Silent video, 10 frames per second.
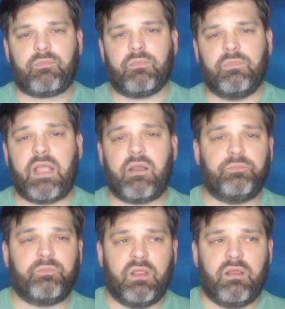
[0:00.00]

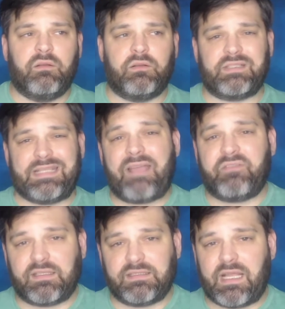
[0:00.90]
Now, there's a
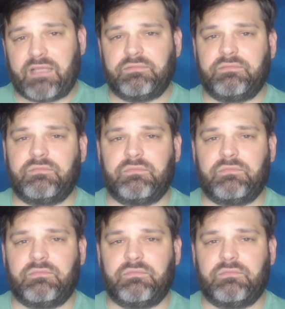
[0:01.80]
caveat to that.